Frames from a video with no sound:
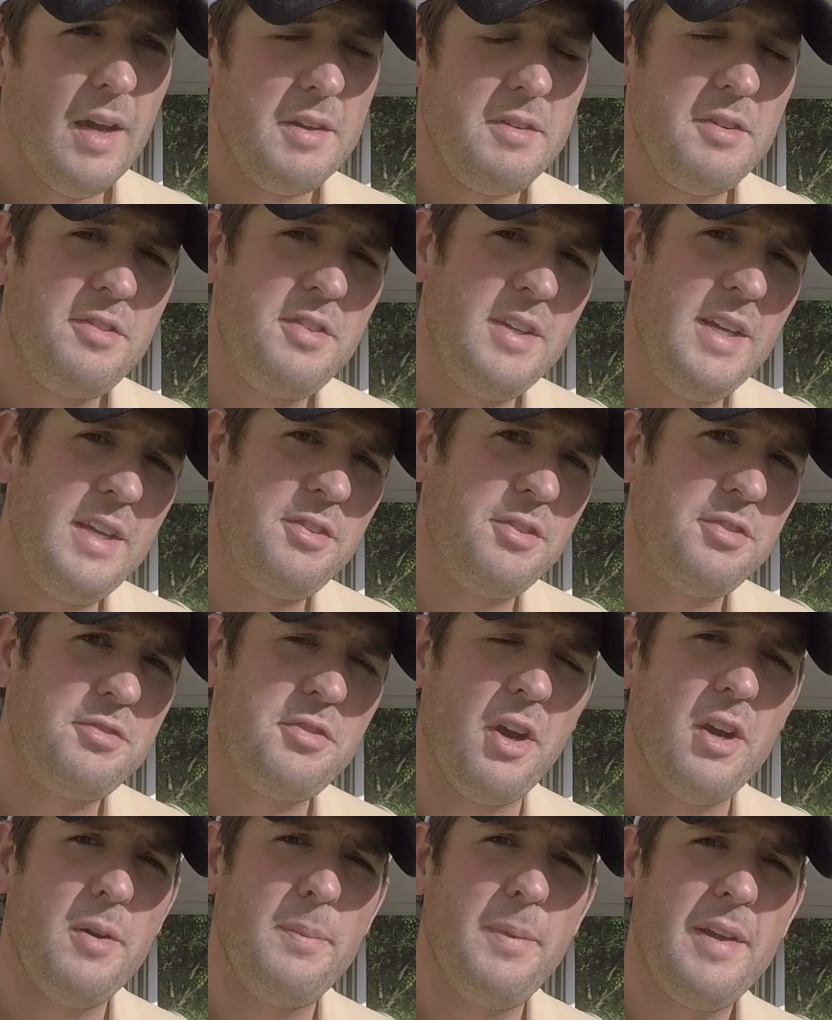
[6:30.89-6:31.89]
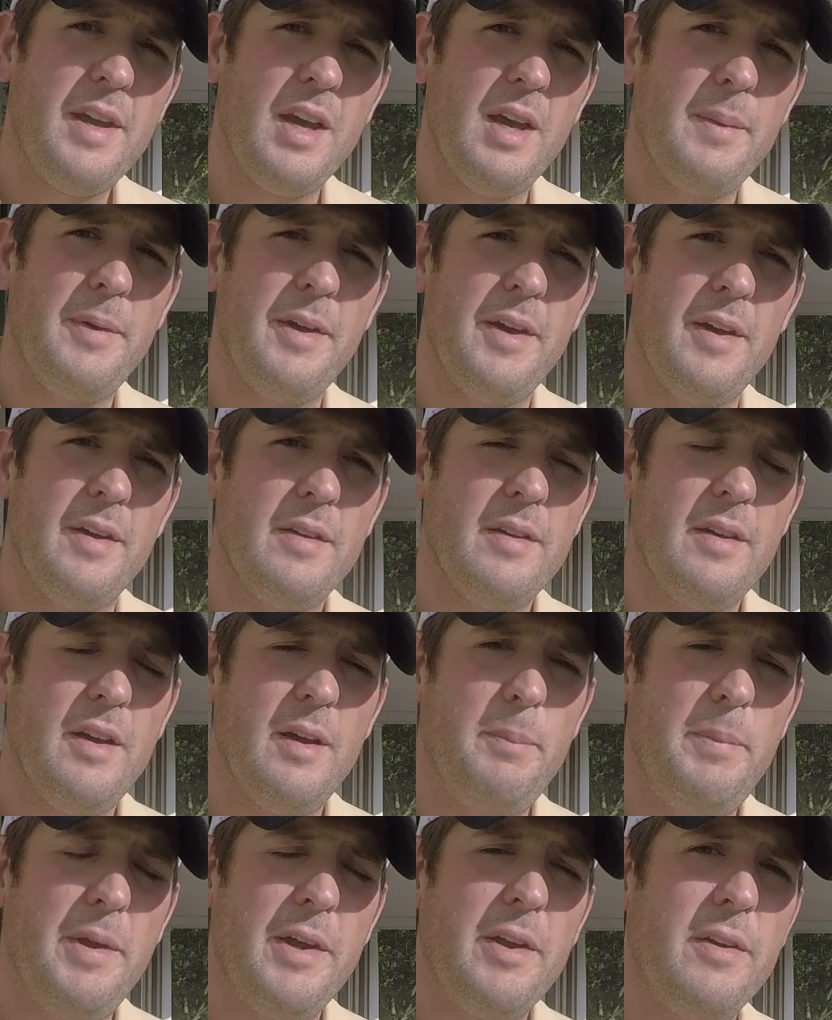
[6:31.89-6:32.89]
Disease is starting to become
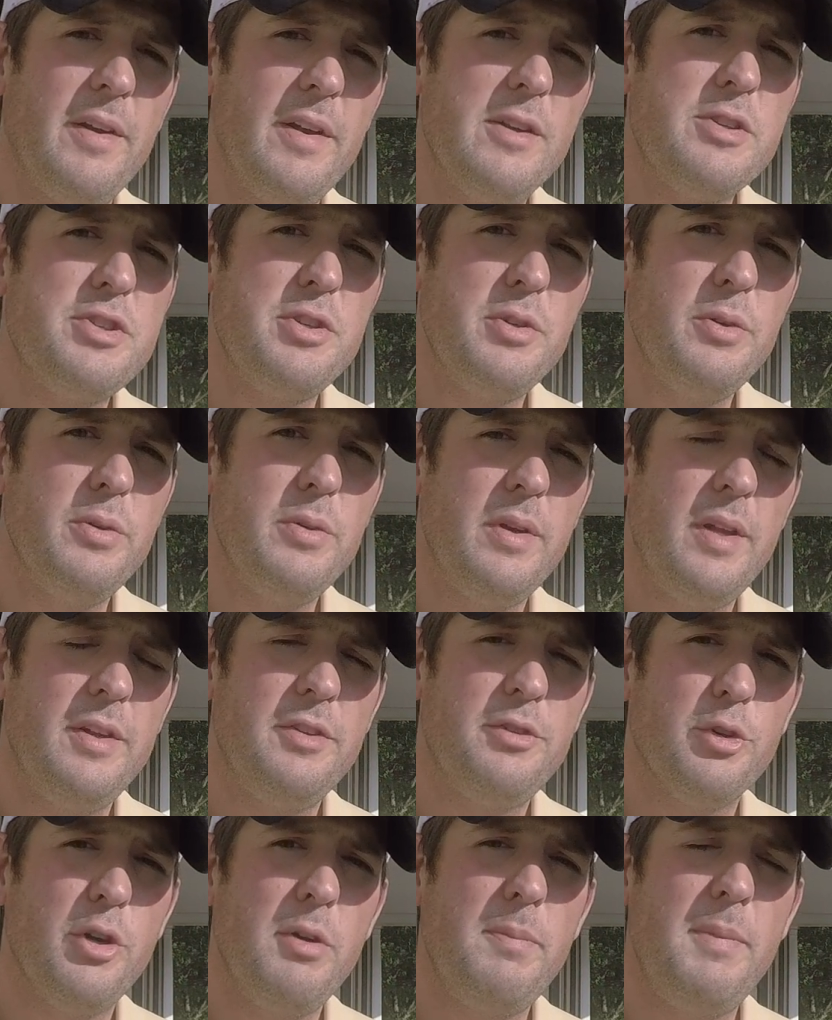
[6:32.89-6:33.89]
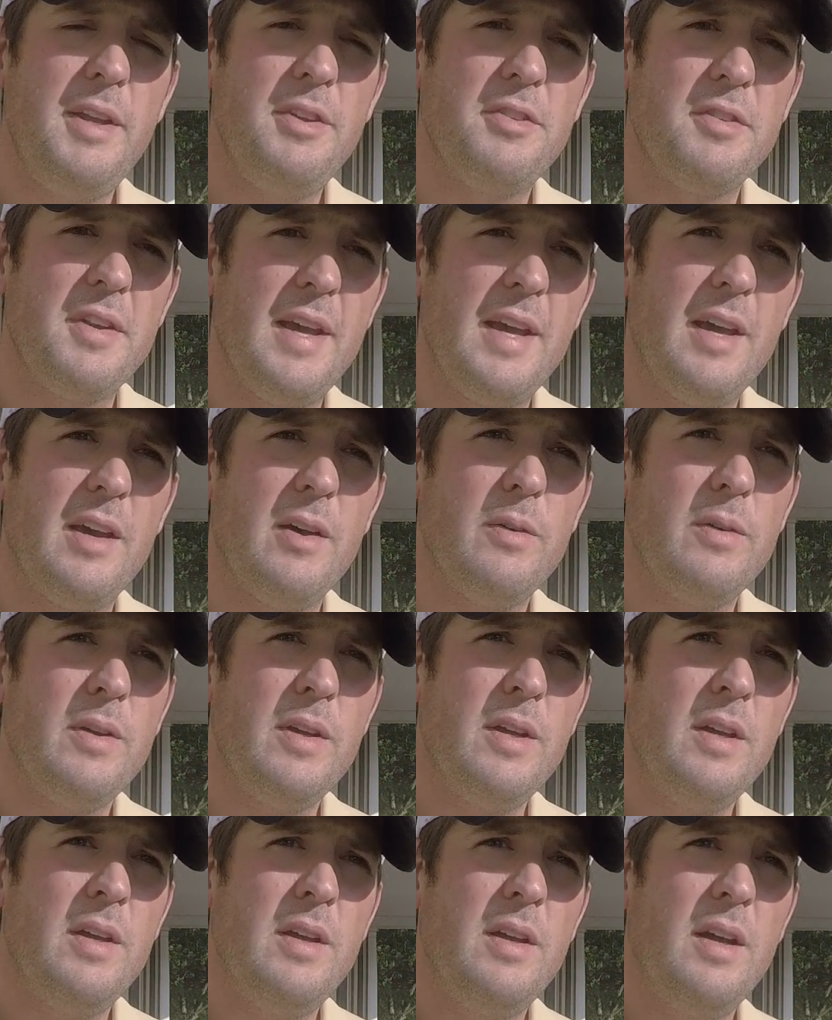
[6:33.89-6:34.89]
a bigger issue in soybeans now.
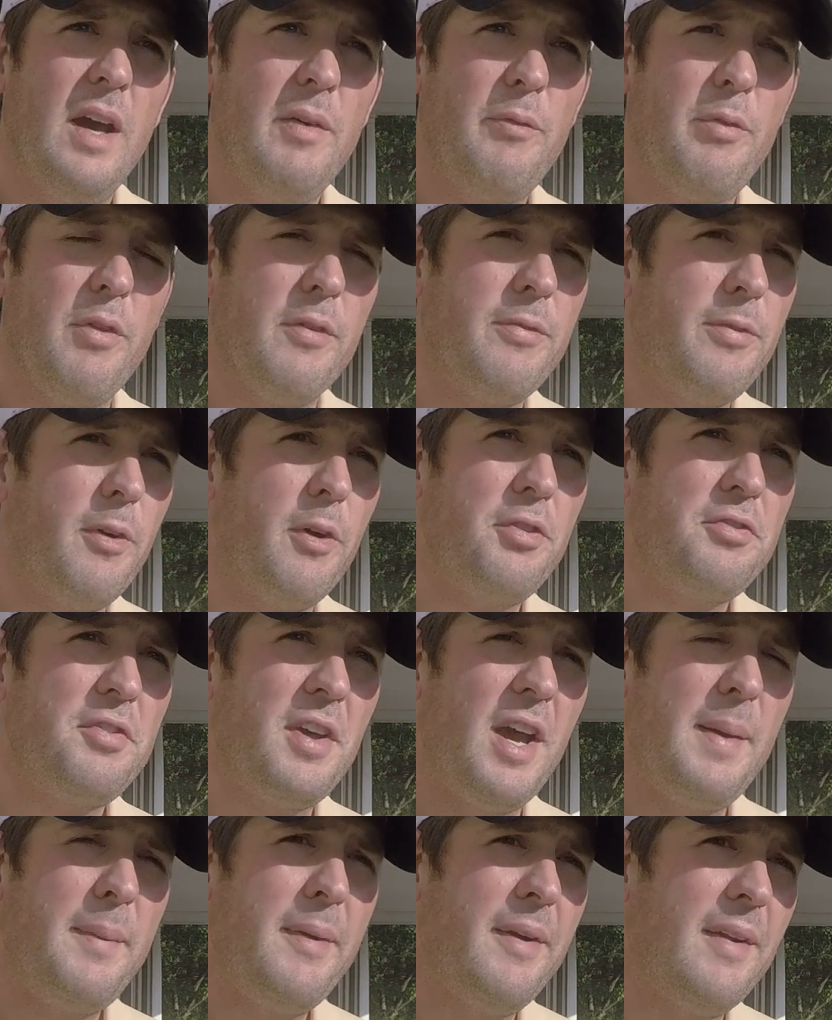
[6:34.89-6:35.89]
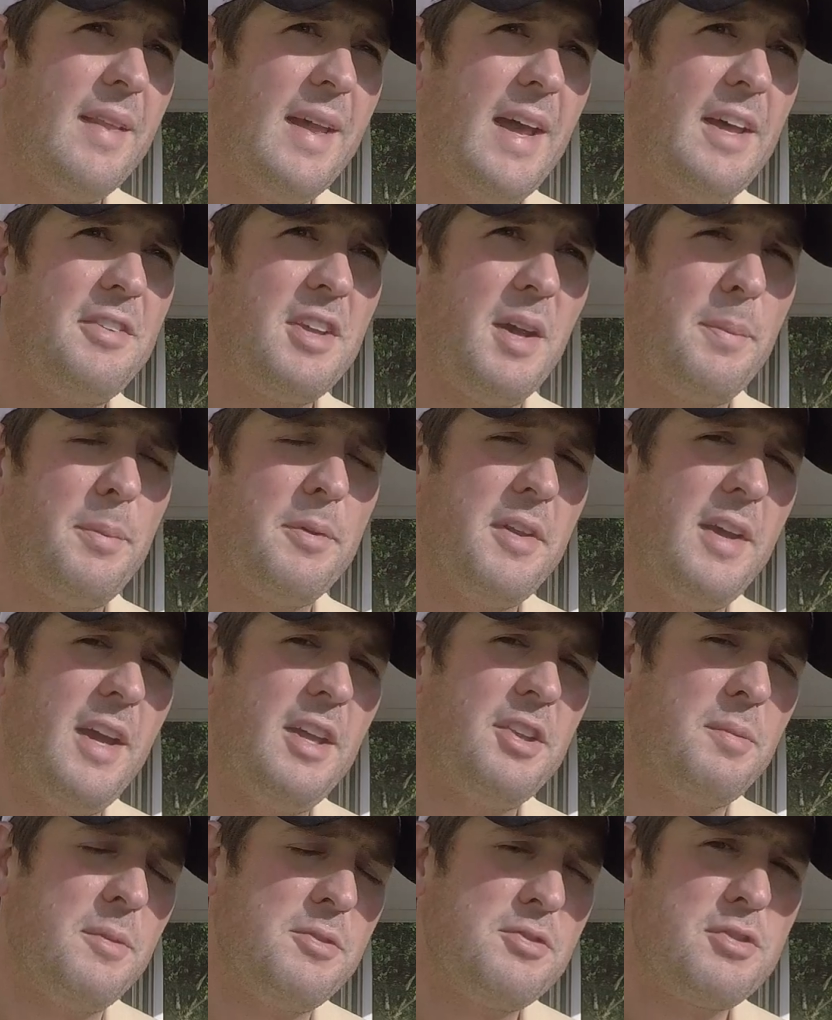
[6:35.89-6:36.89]
For the first time here the last couple
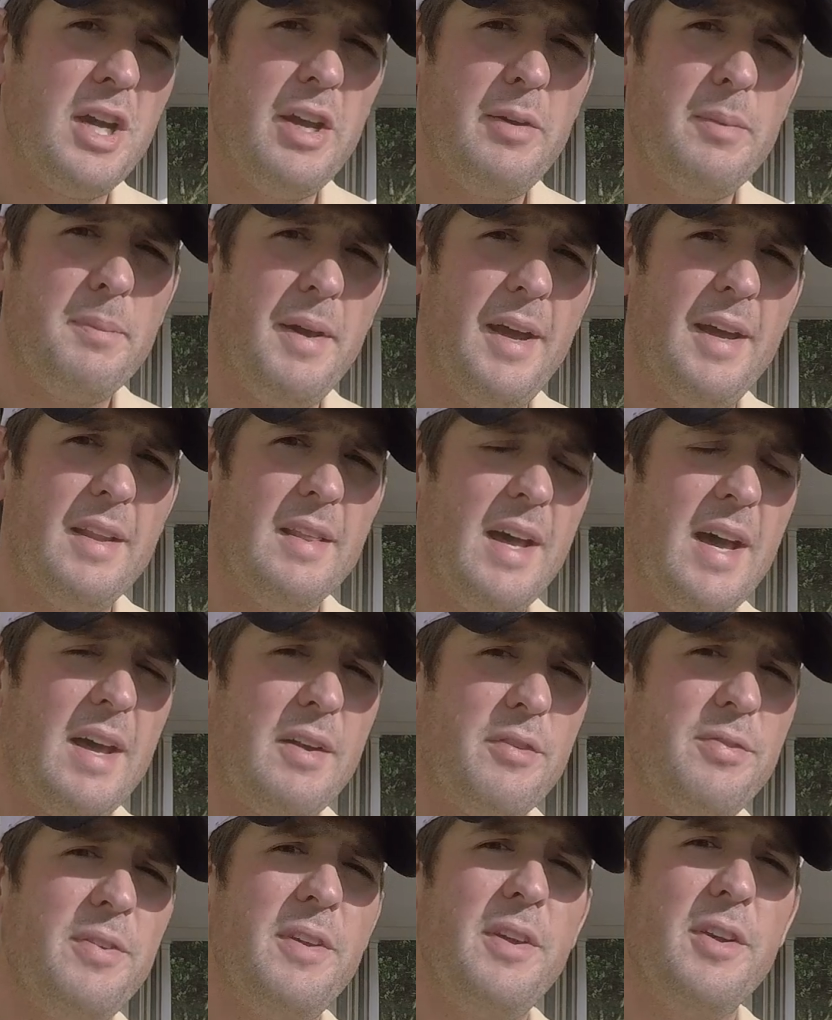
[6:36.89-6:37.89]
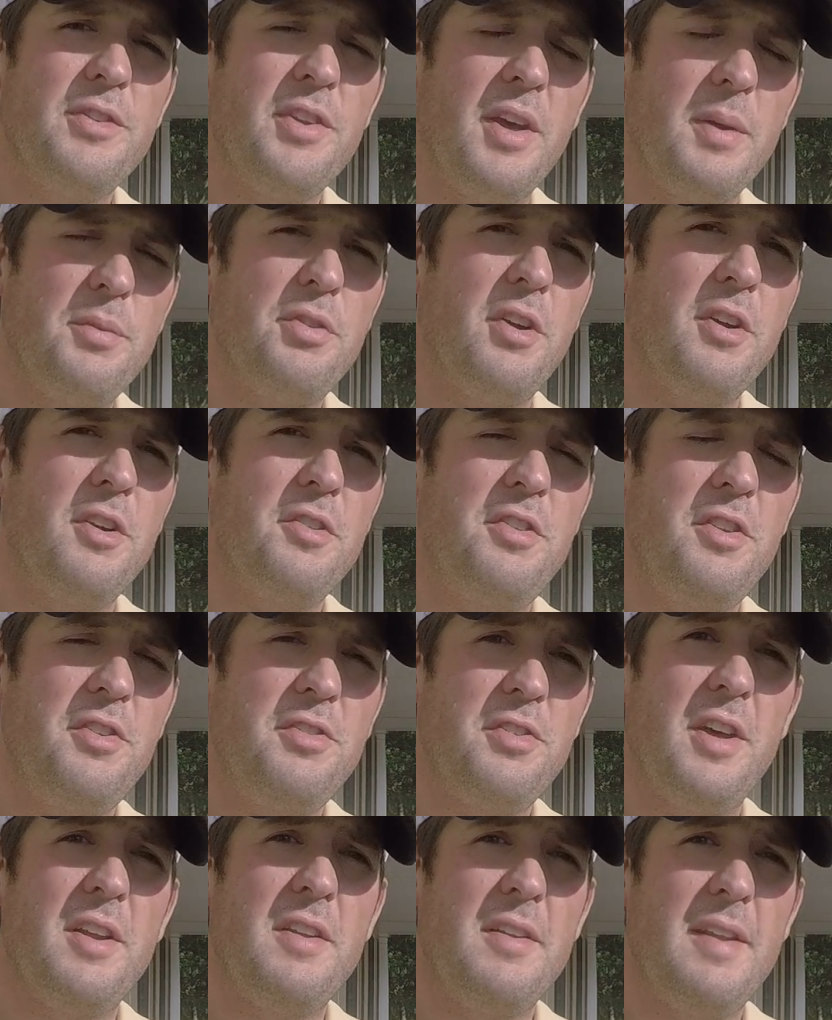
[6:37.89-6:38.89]
days, I've been driving by a lot of fields. I'm starting to see
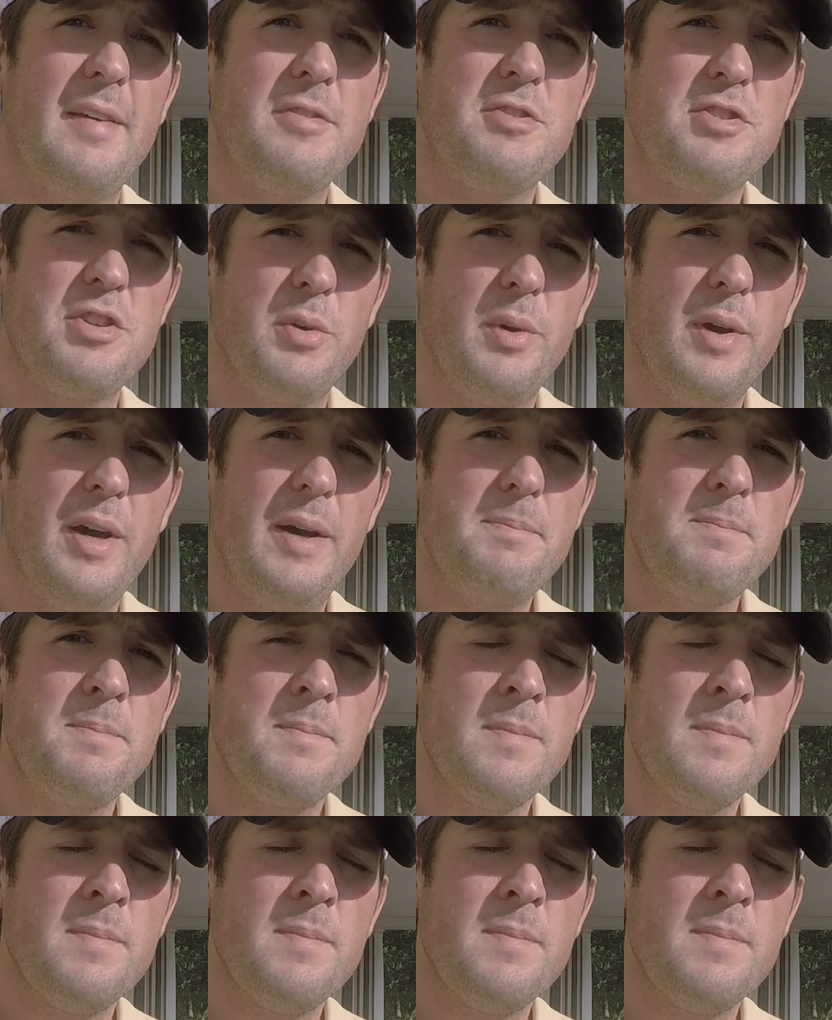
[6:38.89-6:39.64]
sudden death show up.